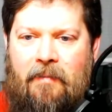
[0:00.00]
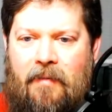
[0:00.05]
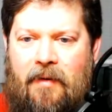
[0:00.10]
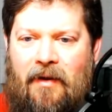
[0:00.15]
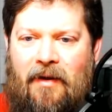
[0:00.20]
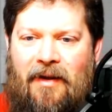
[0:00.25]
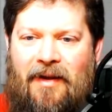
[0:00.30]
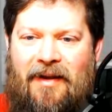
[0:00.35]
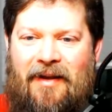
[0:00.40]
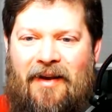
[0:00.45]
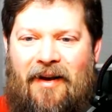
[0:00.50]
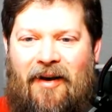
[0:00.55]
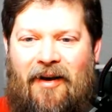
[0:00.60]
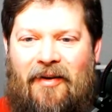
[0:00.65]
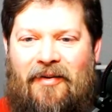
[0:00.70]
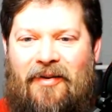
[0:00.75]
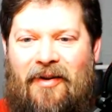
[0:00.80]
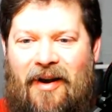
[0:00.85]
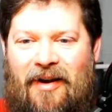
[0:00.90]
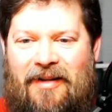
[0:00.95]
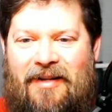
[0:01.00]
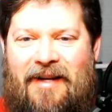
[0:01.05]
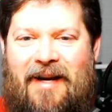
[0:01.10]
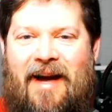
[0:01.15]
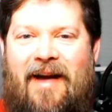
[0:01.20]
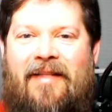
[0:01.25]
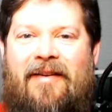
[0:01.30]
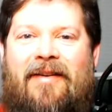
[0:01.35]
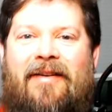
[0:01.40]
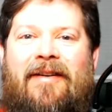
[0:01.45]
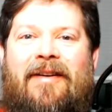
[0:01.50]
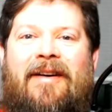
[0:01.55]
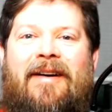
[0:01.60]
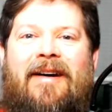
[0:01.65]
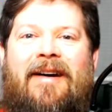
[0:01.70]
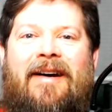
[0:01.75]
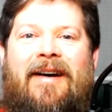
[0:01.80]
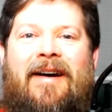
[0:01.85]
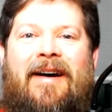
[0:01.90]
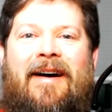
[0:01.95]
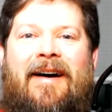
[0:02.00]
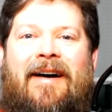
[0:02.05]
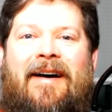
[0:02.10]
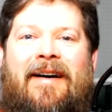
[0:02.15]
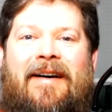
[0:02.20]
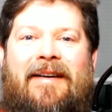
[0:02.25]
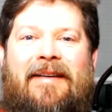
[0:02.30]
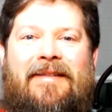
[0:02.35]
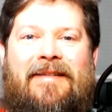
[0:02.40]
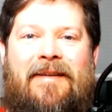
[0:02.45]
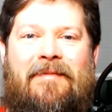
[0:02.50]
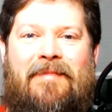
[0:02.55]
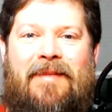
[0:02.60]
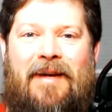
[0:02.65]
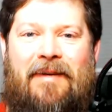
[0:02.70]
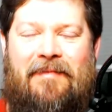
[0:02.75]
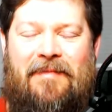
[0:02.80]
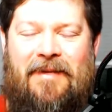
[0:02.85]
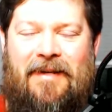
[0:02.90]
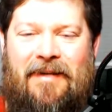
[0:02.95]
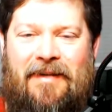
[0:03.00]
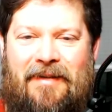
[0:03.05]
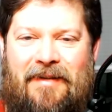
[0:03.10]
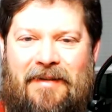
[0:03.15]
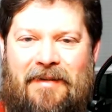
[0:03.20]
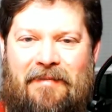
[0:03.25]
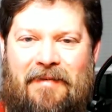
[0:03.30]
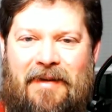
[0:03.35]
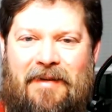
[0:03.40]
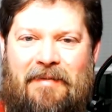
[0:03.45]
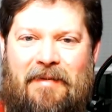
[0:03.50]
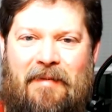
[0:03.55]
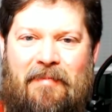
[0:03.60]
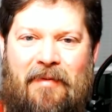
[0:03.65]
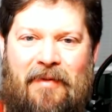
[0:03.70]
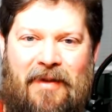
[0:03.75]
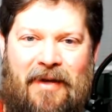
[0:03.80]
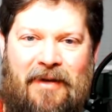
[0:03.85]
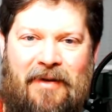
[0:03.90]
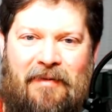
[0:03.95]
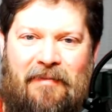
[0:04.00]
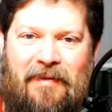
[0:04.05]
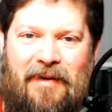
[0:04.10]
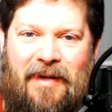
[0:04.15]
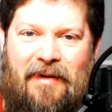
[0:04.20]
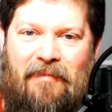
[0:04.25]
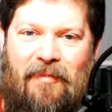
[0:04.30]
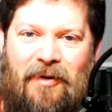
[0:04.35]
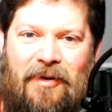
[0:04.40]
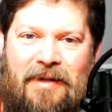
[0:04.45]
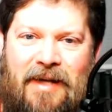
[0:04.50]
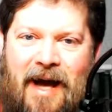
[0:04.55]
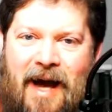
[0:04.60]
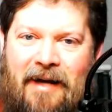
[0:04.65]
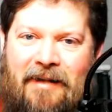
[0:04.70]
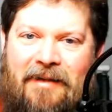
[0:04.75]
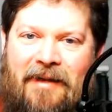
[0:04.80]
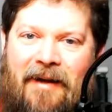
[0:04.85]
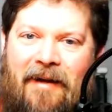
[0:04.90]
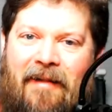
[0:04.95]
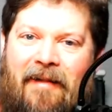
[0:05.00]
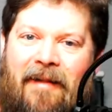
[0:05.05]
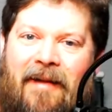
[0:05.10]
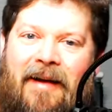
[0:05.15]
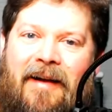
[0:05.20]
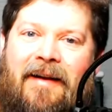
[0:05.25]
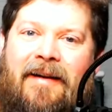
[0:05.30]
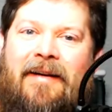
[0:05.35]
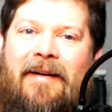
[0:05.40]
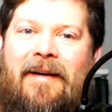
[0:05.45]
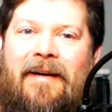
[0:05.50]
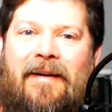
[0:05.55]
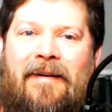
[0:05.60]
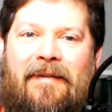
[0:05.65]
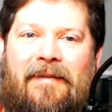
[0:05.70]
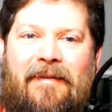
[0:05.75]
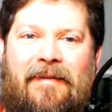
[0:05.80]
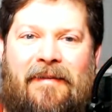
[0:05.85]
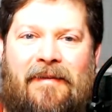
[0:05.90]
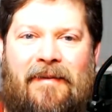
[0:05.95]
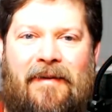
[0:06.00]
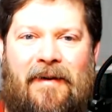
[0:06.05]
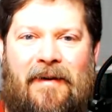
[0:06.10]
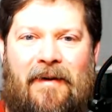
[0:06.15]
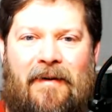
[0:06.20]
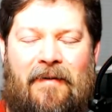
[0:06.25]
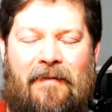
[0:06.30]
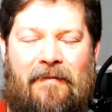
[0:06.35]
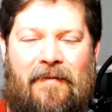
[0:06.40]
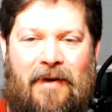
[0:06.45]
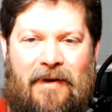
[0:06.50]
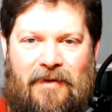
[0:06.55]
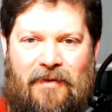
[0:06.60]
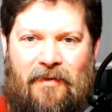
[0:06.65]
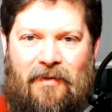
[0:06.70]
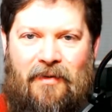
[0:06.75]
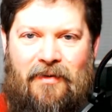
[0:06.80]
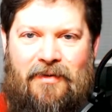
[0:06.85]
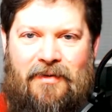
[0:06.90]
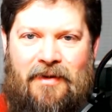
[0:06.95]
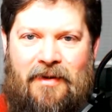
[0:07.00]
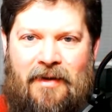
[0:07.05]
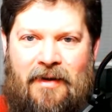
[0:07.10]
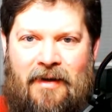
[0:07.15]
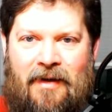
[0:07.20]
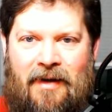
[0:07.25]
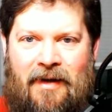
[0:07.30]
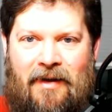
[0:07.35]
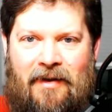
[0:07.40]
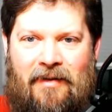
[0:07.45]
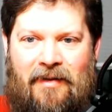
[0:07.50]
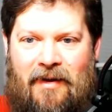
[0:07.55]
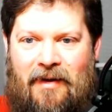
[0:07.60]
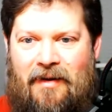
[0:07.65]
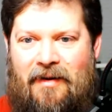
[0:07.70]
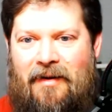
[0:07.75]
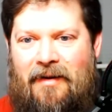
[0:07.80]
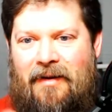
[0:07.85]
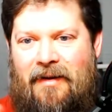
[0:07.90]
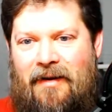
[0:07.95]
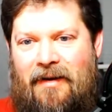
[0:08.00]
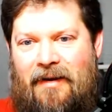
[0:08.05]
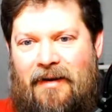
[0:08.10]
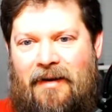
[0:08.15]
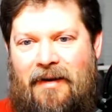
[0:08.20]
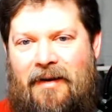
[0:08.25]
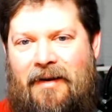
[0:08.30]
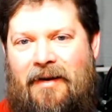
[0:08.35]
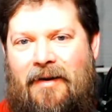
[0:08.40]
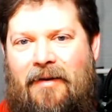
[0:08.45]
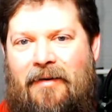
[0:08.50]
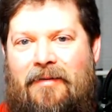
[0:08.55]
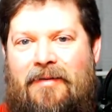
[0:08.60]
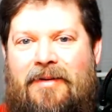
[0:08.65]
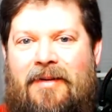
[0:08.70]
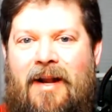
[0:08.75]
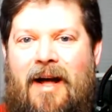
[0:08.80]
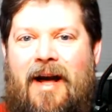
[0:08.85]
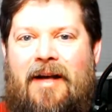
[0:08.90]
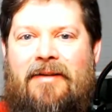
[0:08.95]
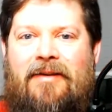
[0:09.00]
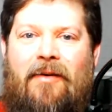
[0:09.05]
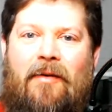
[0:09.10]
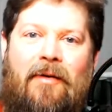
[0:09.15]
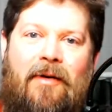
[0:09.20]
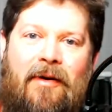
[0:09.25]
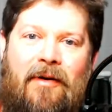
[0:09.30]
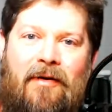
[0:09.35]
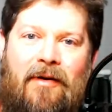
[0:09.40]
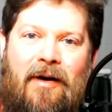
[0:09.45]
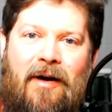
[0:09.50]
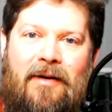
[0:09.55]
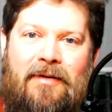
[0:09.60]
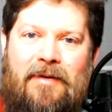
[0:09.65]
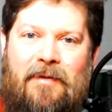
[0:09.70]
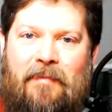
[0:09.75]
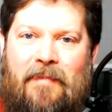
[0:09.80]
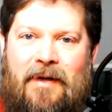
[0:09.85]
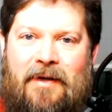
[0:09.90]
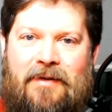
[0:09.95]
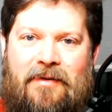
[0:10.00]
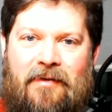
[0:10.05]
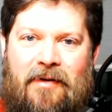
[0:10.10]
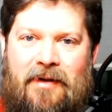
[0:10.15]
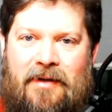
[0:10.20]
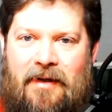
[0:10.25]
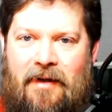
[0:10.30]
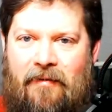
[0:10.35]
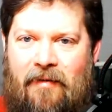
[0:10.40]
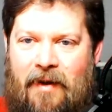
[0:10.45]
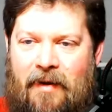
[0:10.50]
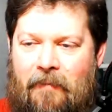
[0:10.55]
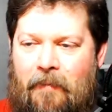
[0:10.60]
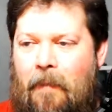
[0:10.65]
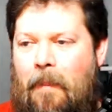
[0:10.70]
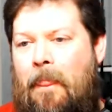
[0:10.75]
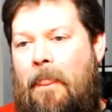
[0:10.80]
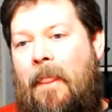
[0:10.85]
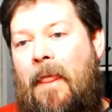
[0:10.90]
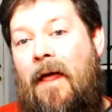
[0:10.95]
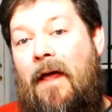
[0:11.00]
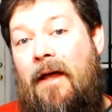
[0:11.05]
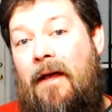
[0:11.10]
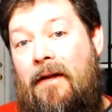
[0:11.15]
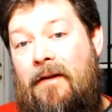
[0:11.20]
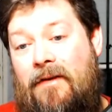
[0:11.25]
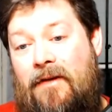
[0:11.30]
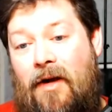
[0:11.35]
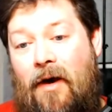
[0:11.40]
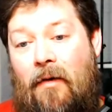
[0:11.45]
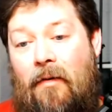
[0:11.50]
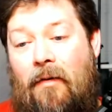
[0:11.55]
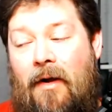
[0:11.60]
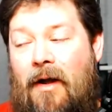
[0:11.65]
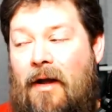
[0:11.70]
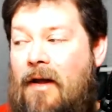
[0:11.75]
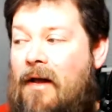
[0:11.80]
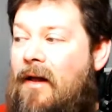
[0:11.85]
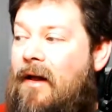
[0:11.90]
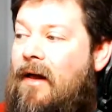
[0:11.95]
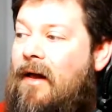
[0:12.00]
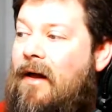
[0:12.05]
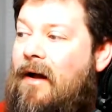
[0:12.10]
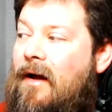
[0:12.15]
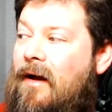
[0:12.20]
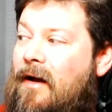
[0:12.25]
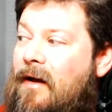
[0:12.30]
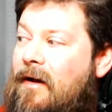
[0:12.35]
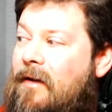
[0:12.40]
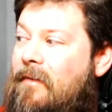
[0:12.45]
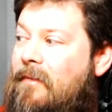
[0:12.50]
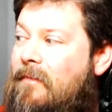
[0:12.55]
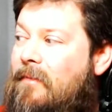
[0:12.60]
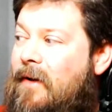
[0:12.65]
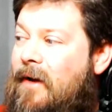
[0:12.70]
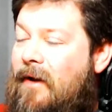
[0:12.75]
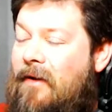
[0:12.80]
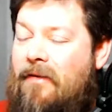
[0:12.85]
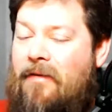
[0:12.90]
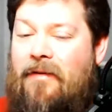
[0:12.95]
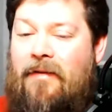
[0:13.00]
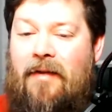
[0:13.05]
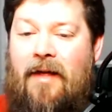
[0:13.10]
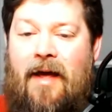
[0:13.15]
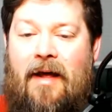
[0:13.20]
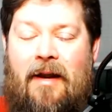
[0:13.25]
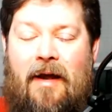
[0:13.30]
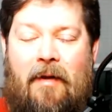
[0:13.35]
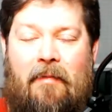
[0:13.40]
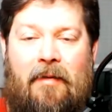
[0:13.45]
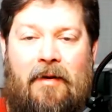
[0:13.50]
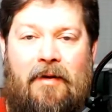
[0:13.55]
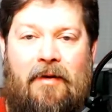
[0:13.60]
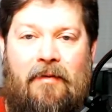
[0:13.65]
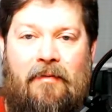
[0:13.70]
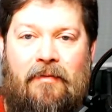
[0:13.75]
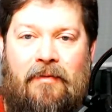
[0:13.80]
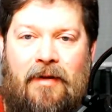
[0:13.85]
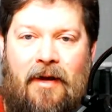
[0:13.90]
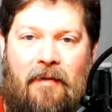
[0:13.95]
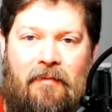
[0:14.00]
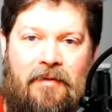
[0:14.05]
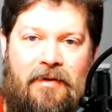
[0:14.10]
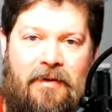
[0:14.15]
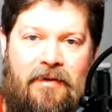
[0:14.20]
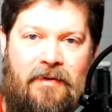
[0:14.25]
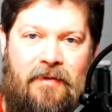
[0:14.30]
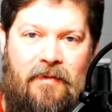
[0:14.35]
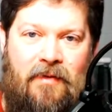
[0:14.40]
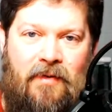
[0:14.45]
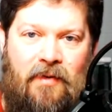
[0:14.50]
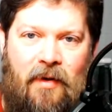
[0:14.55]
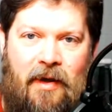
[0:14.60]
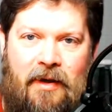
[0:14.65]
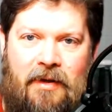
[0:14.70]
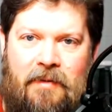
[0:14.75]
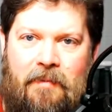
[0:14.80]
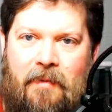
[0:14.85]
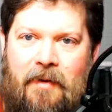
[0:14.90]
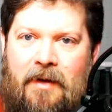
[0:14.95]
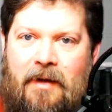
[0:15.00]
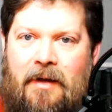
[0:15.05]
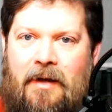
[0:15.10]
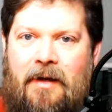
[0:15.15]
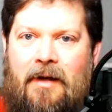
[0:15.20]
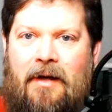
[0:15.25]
it all drawn together. Sometimes people need more tactile visuals than slides going across a big screen TV. So, but other than that, I mean, obviously some tweaks, but